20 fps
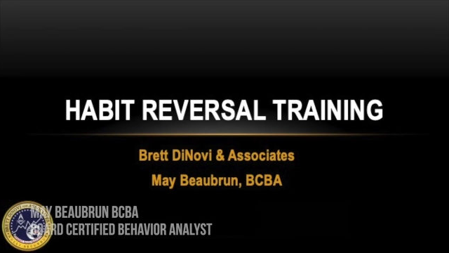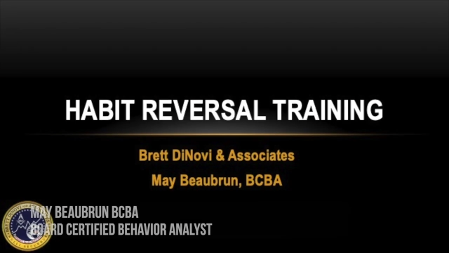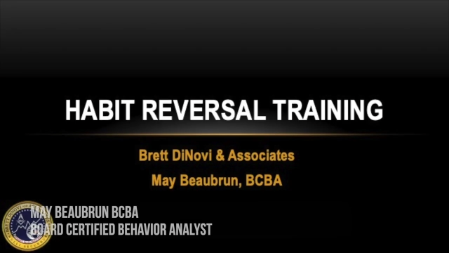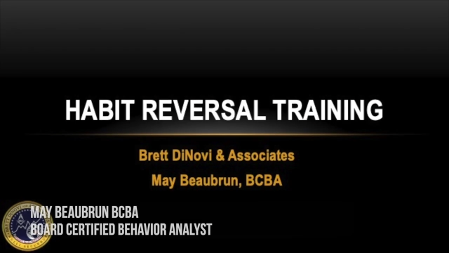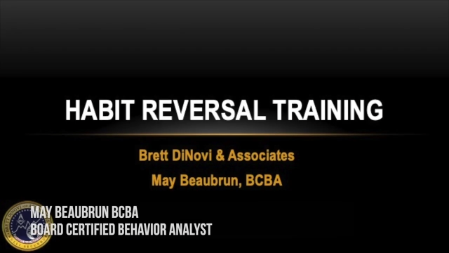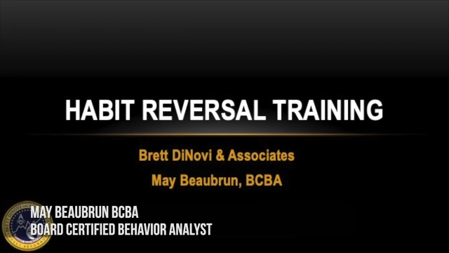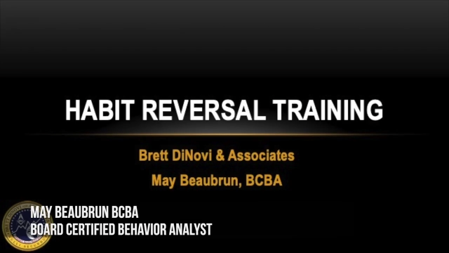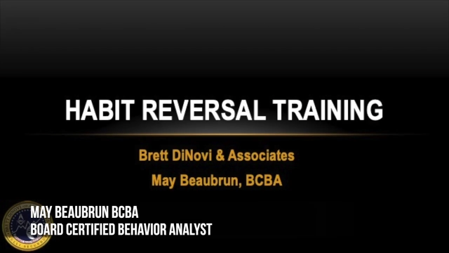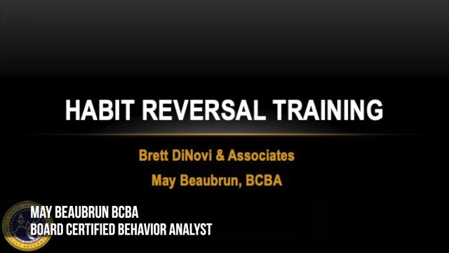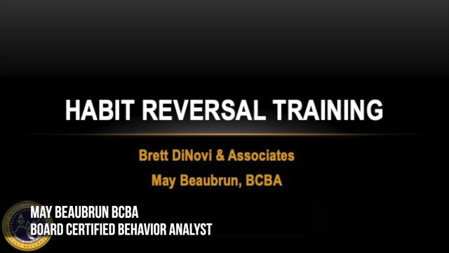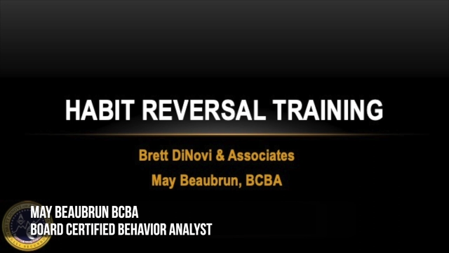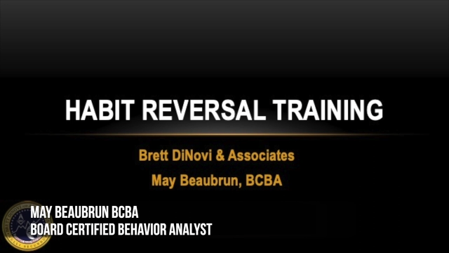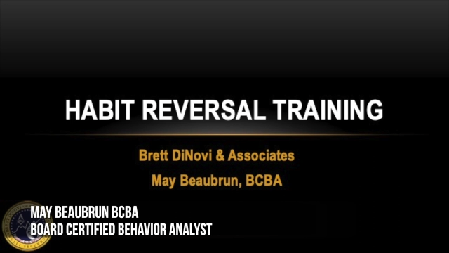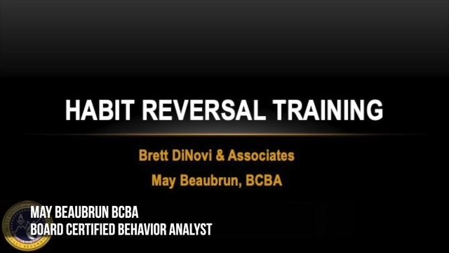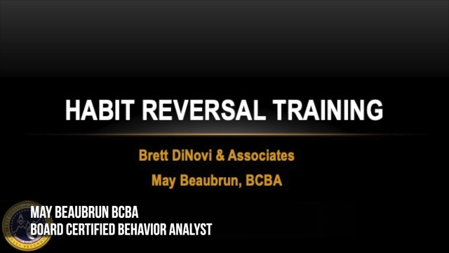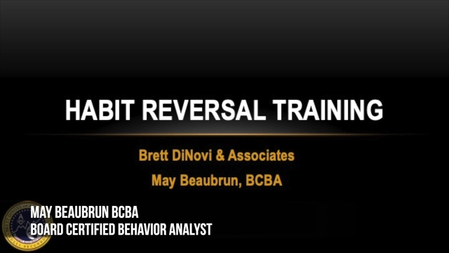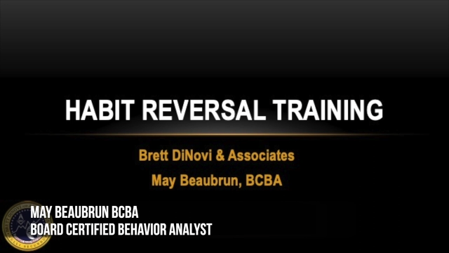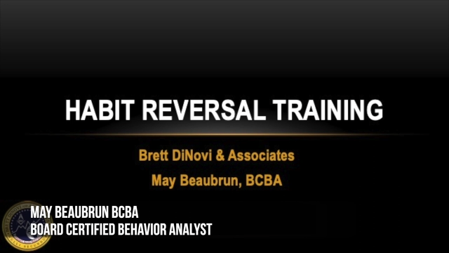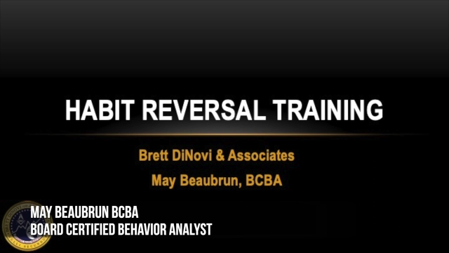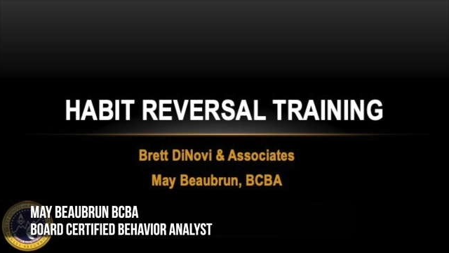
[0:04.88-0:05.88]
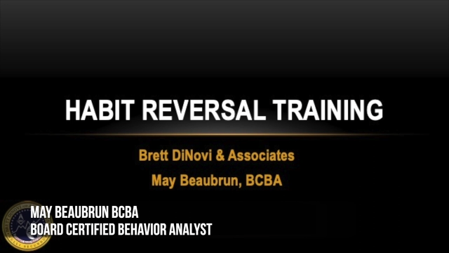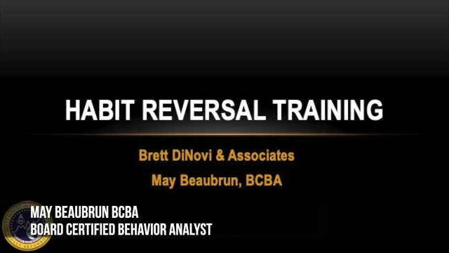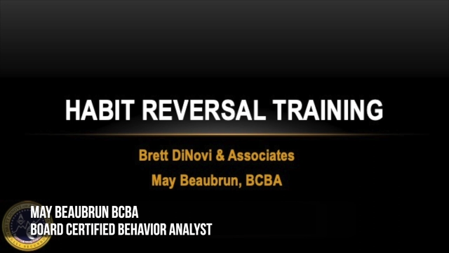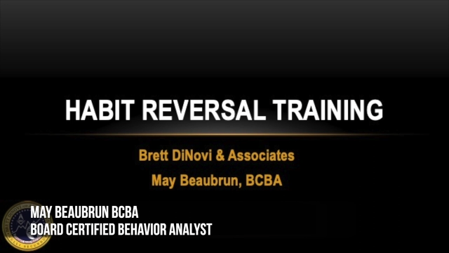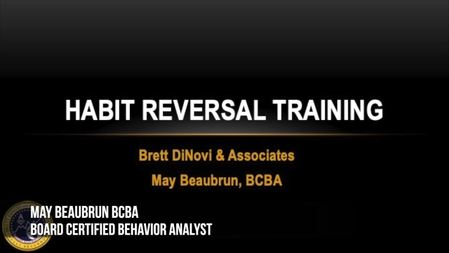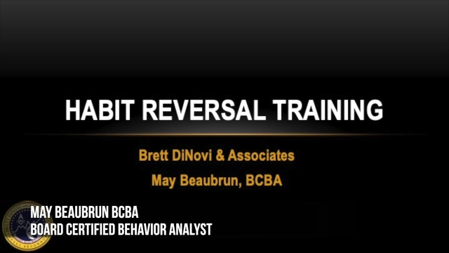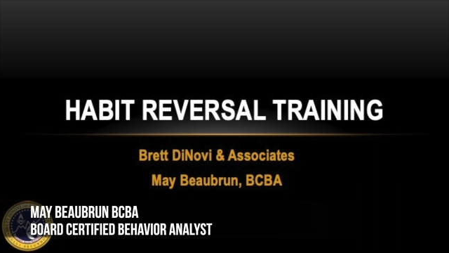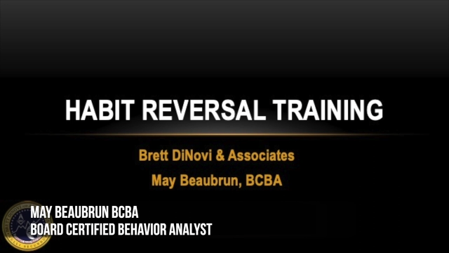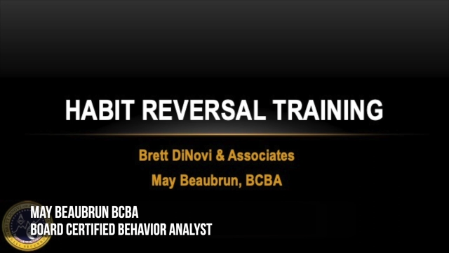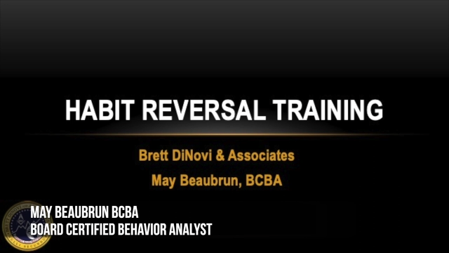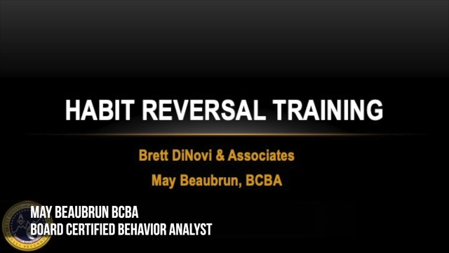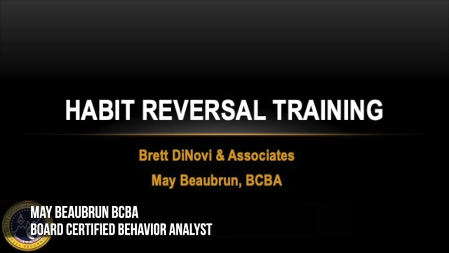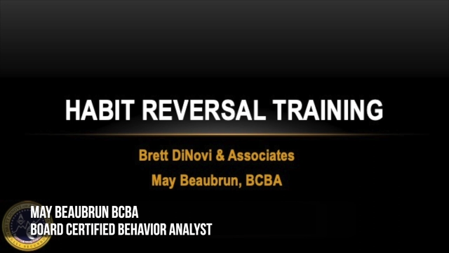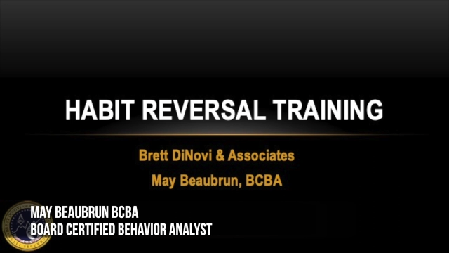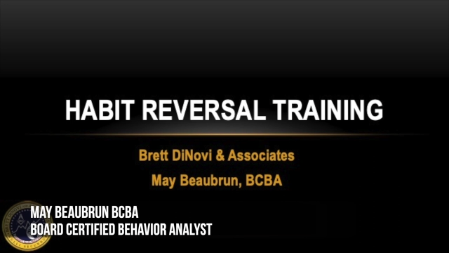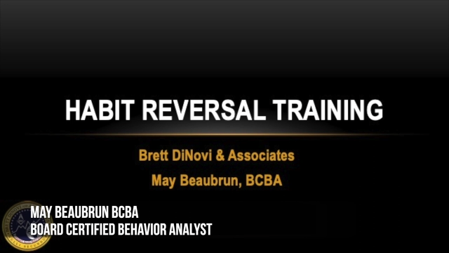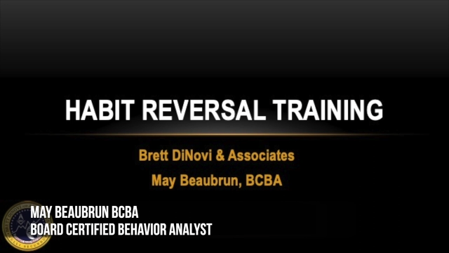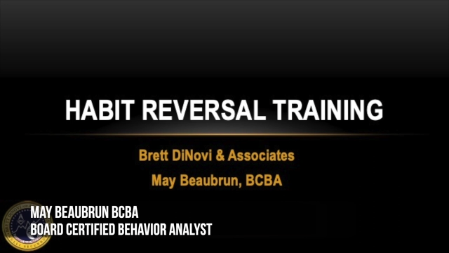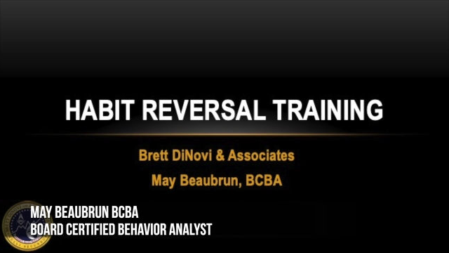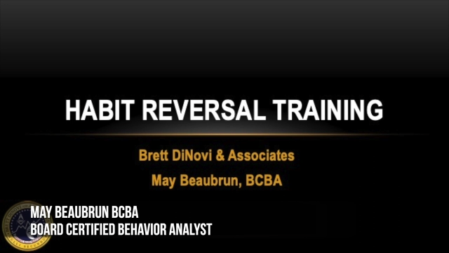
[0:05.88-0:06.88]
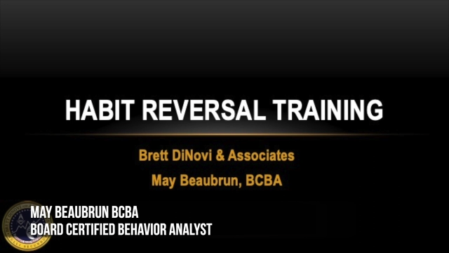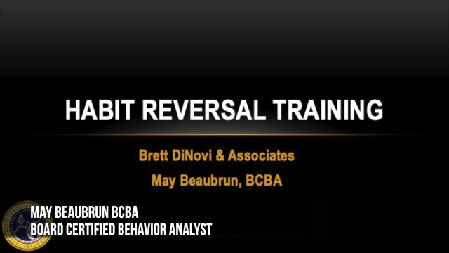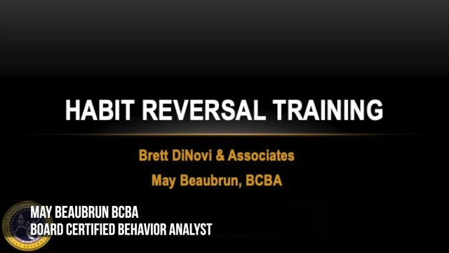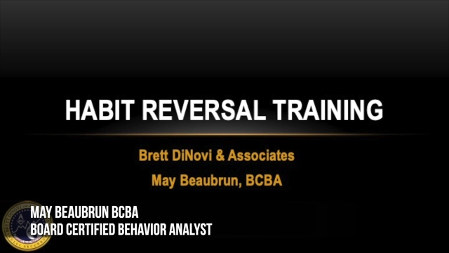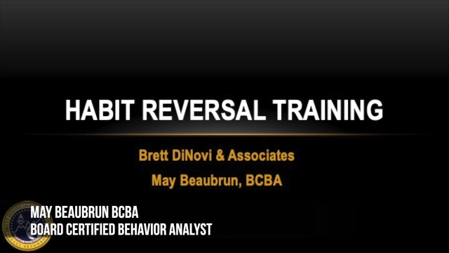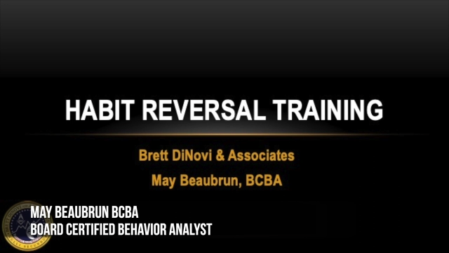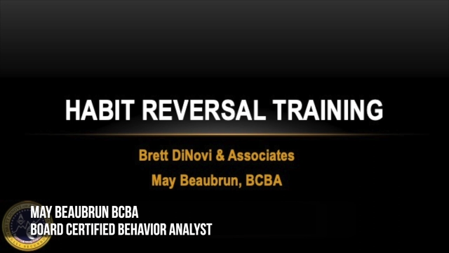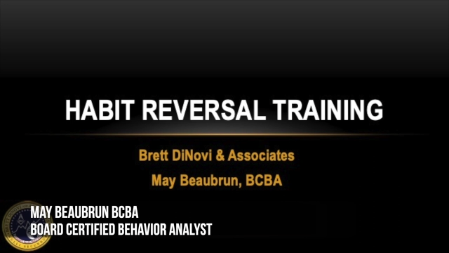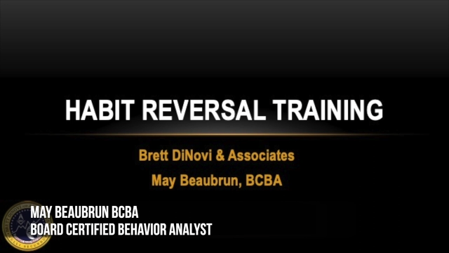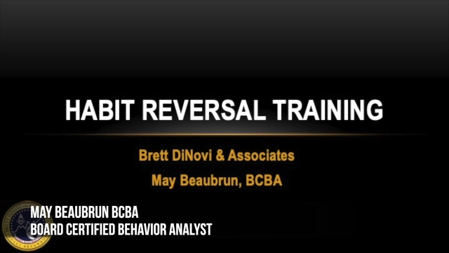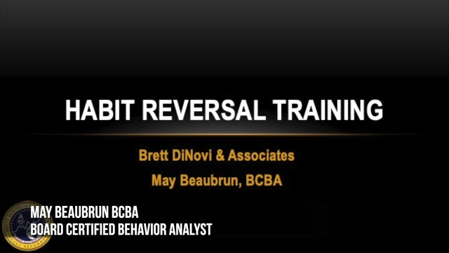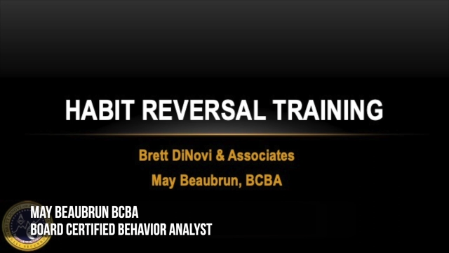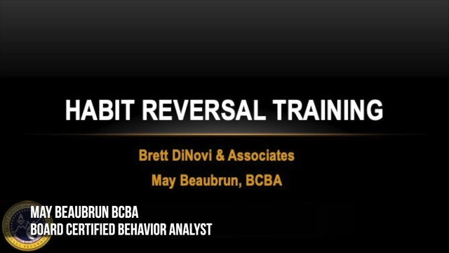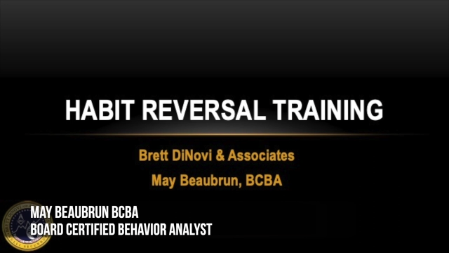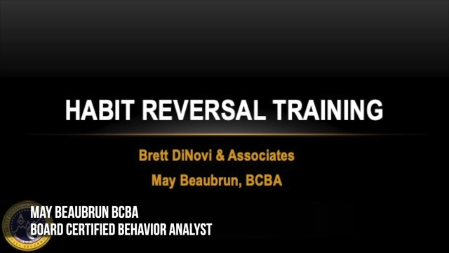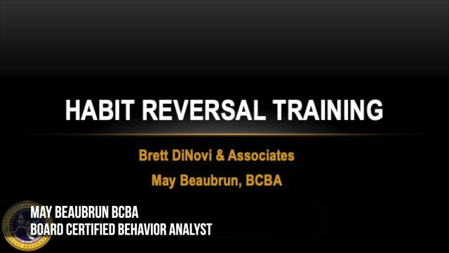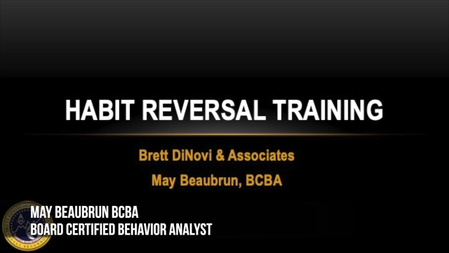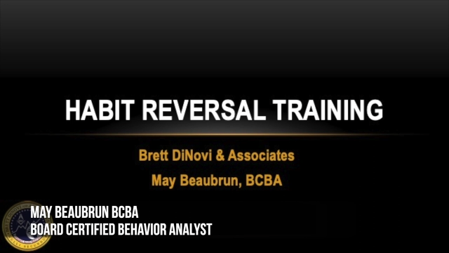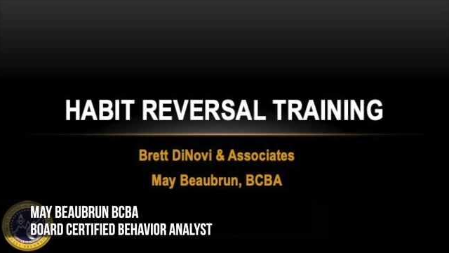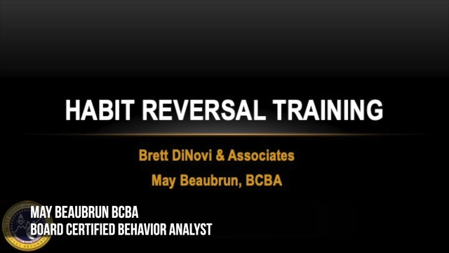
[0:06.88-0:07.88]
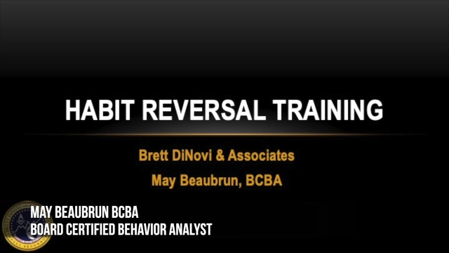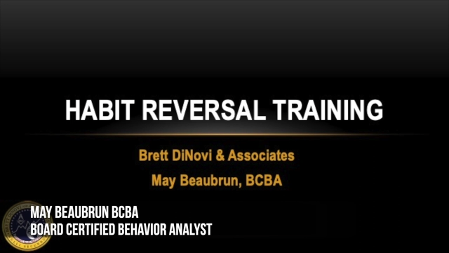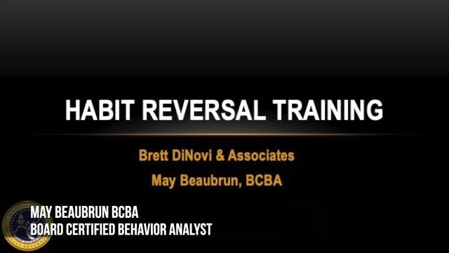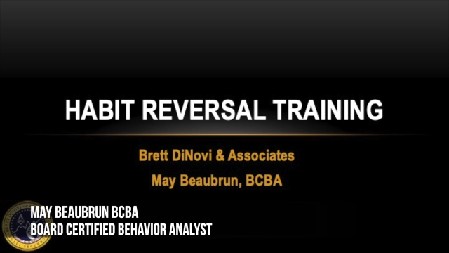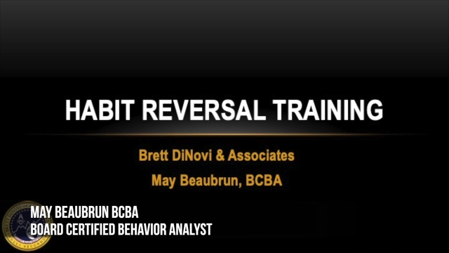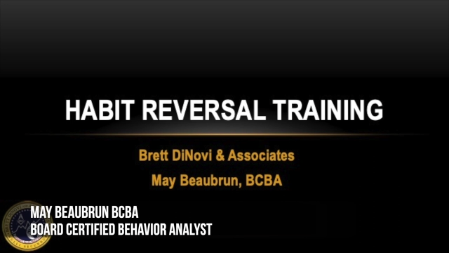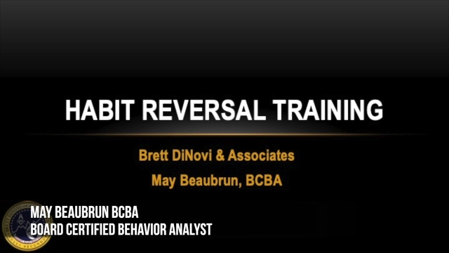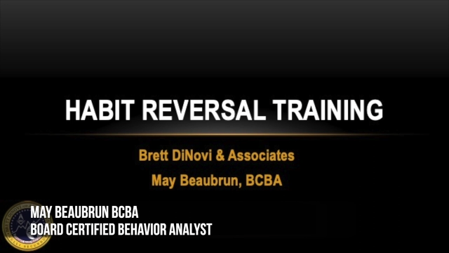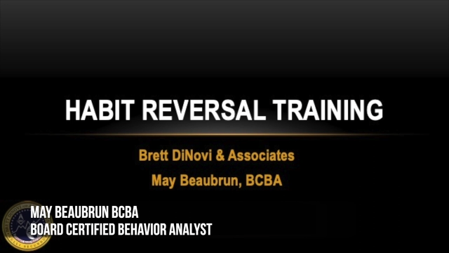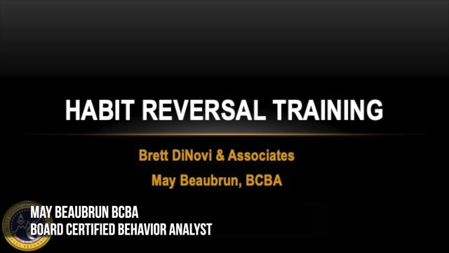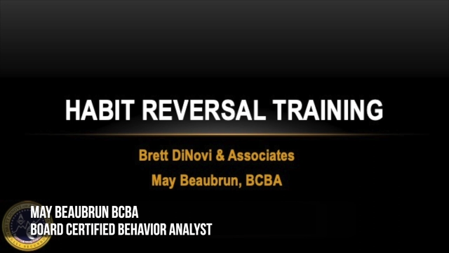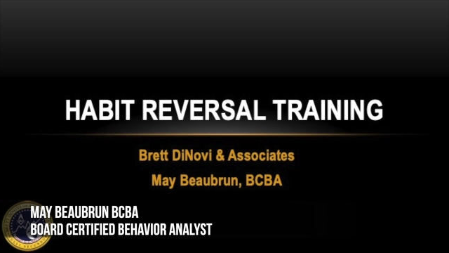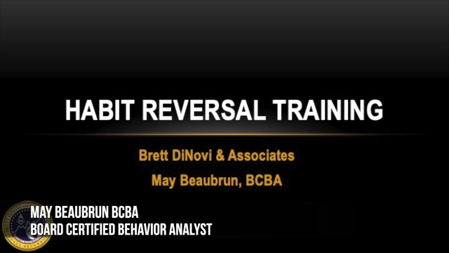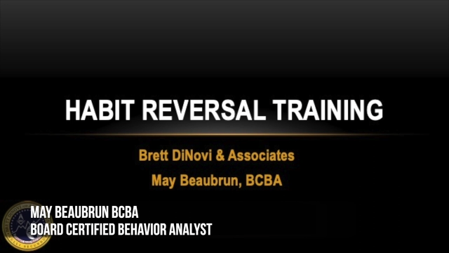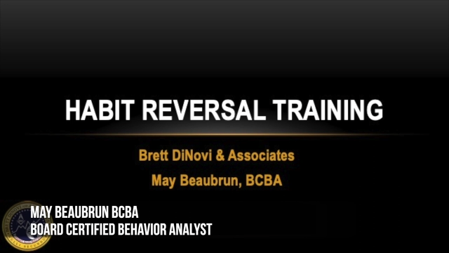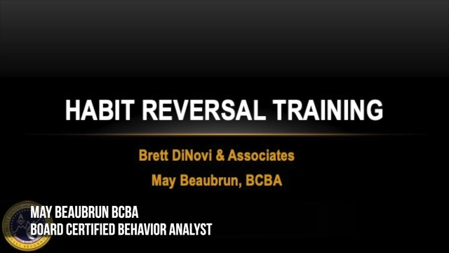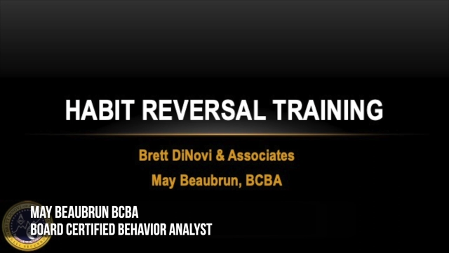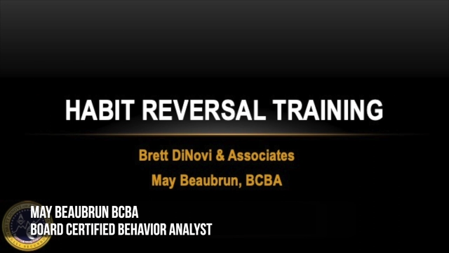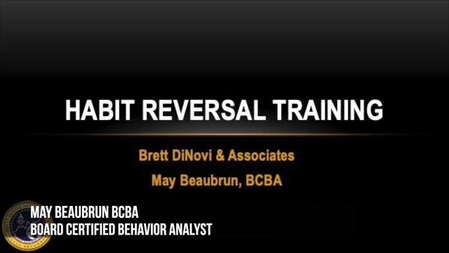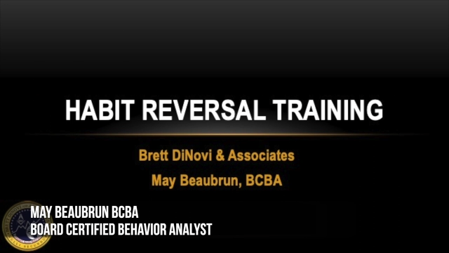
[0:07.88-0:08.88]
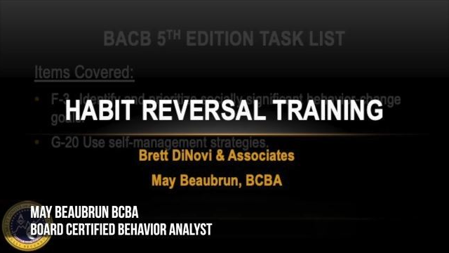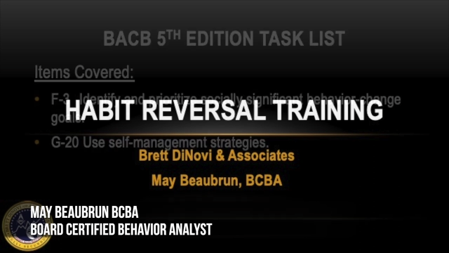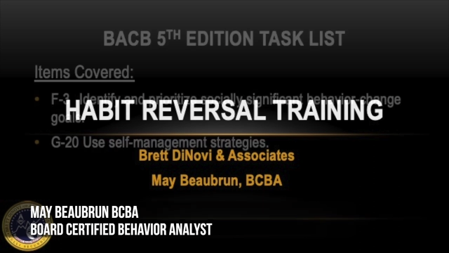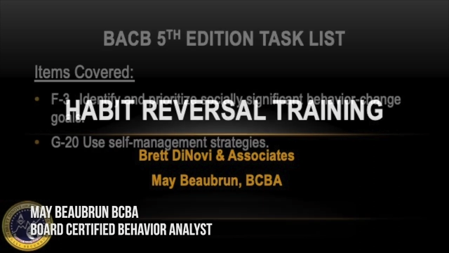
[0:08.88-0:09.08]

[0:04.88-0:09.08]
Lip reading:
(no speaker visible)